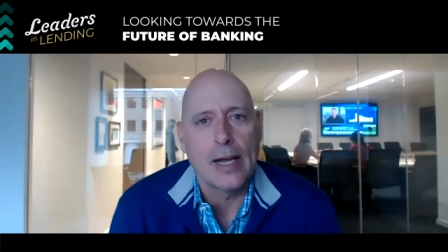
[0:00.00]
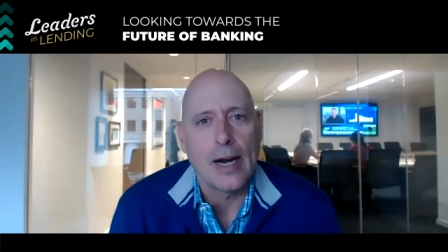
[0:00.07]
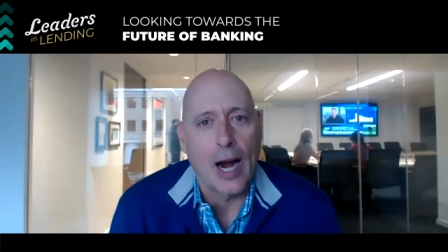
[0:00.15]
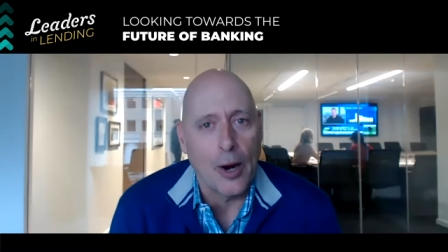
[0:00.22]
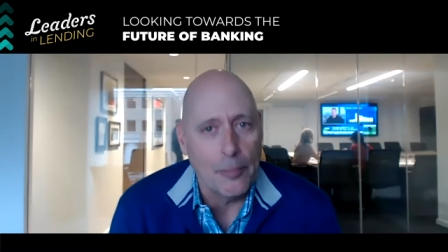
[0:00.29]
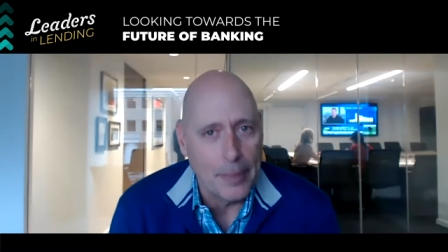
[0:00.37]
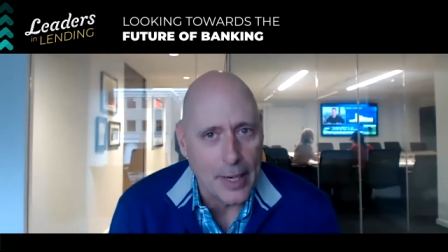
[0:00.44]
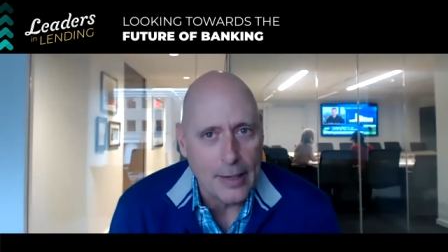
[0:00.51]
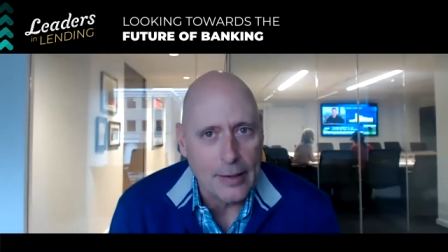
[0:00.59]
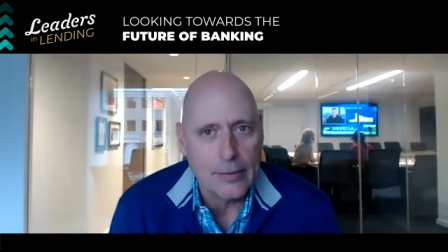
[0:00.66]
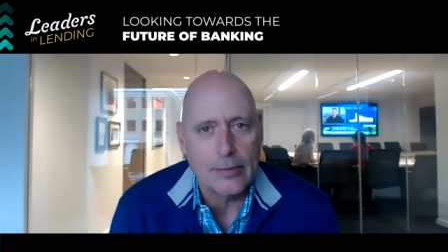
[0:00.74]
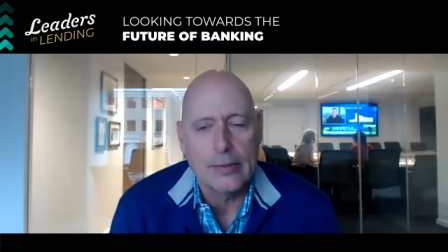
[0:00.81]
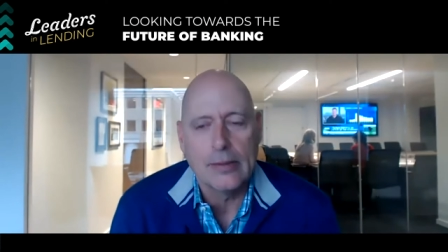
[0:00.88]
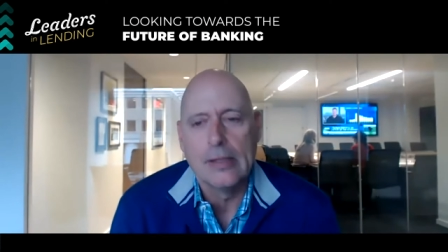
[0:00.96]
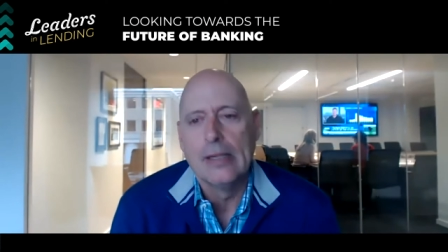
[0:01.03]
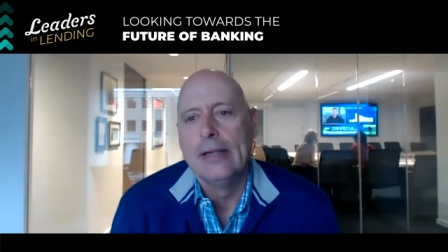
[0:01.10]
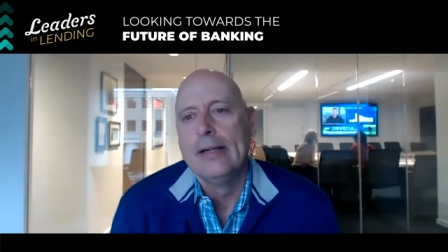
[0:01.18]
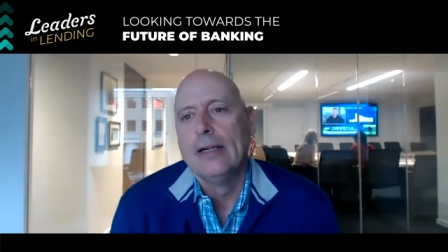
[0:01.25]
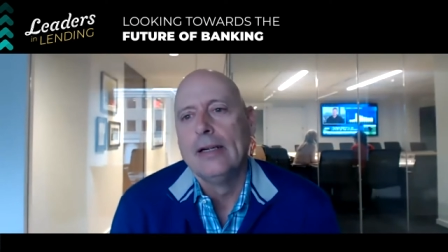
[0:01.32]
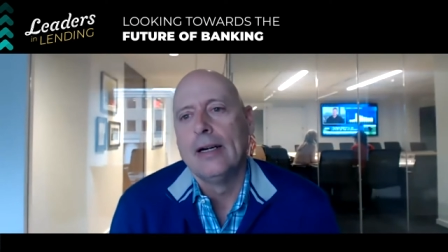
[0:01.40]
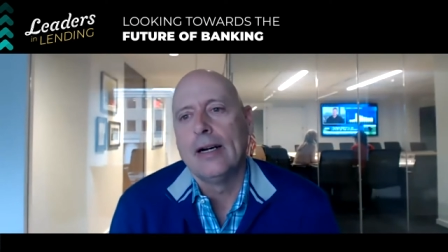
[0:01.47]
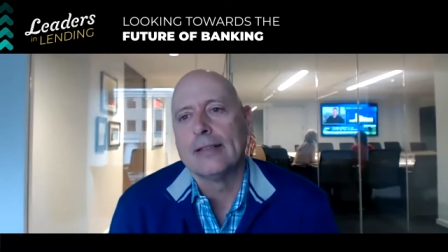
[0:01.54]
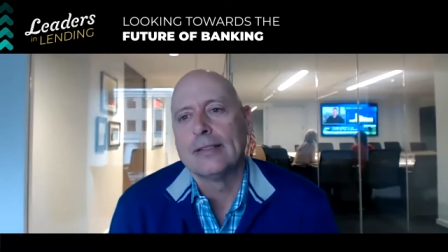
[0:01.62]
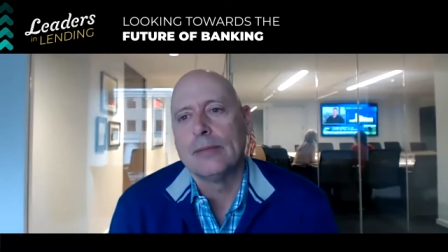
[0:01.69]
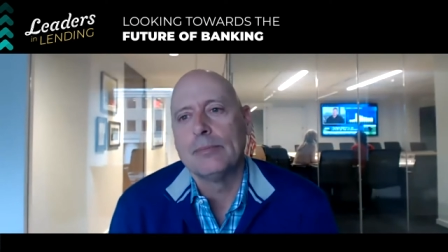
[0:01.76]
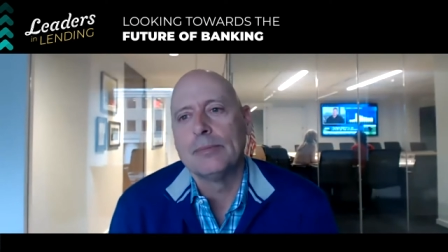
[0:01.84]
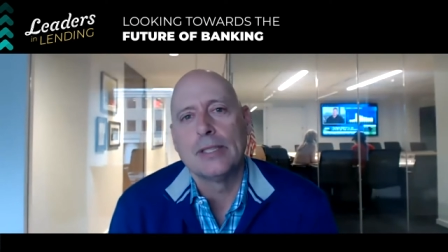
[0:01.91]
that our banks, uh,
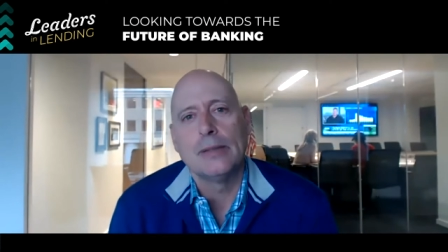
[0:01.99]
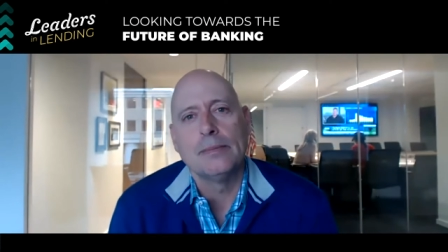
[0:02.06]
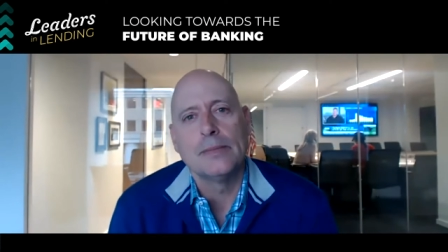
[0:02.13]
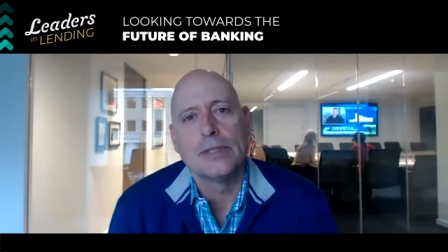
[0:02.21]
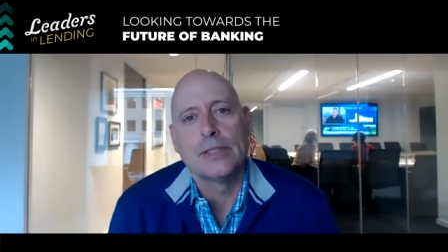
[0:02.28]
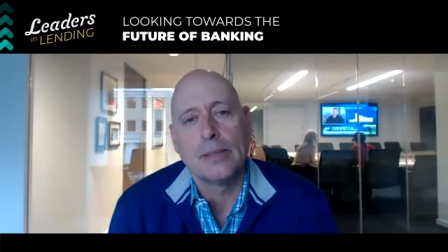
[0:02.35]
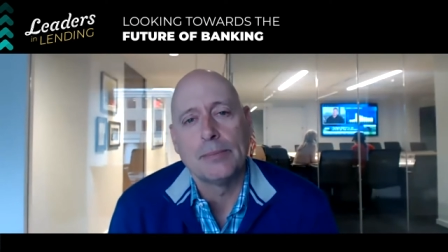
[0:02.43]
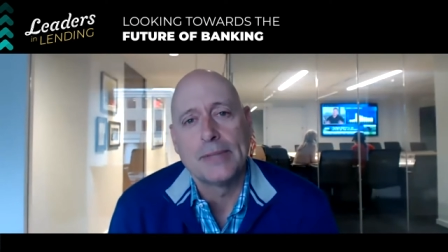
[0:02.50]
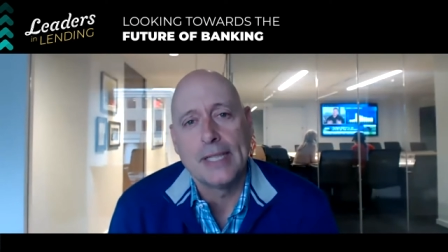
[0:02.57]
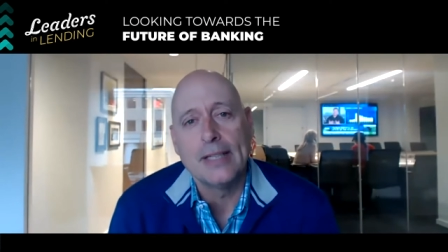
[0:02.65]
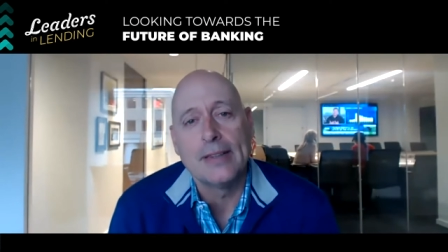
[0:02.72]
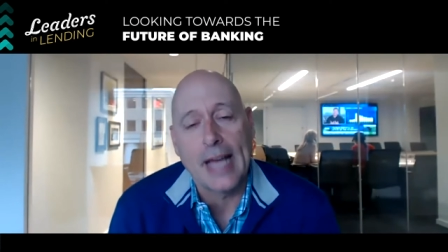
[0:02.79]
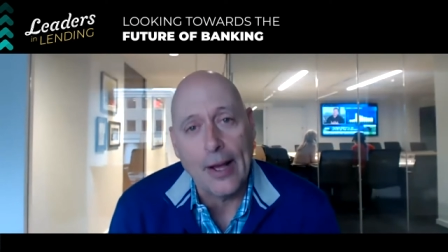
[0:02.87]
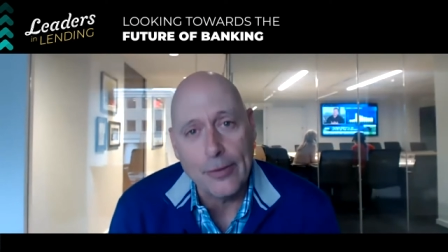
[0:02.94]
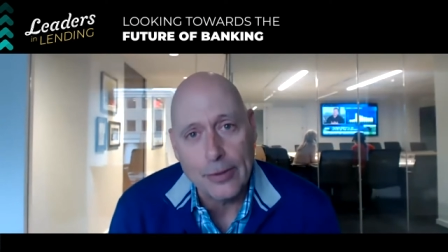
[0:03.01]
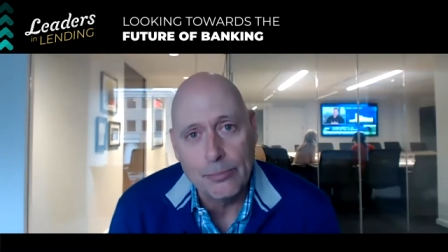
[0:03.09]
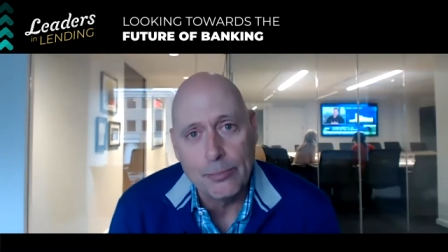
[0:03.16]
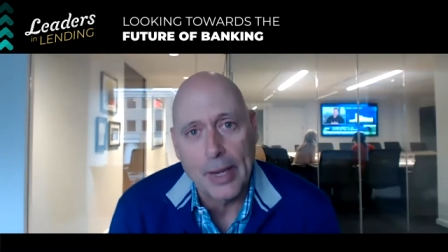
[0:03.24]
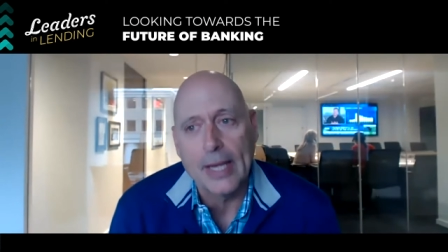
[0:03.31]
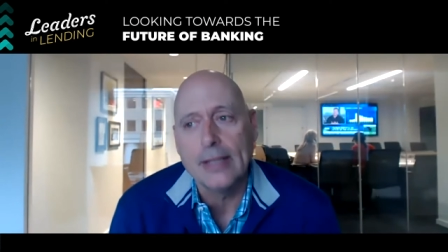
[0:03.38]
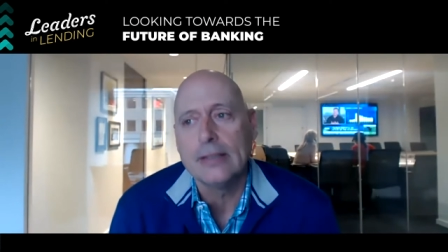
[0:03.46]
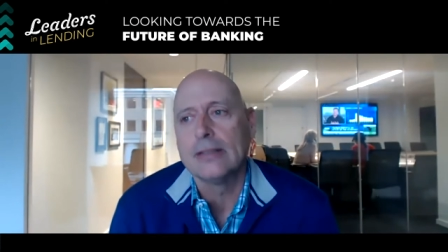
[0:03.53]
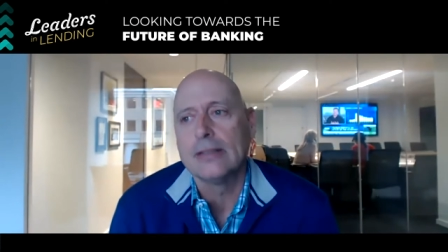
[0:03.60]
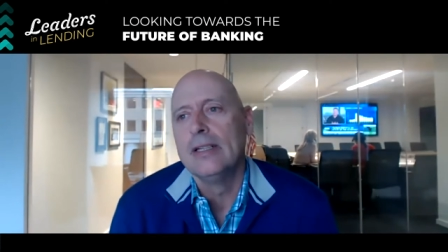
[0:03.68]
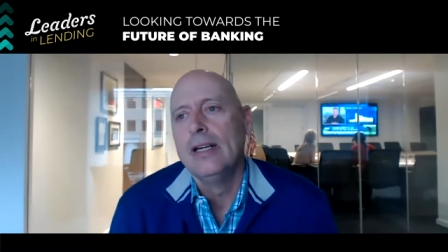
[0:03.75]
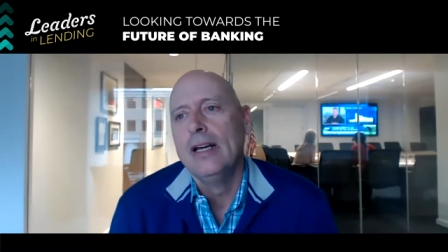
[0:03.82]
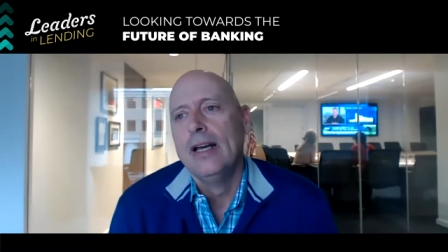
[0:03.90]
some, 10, some 10,000 banks,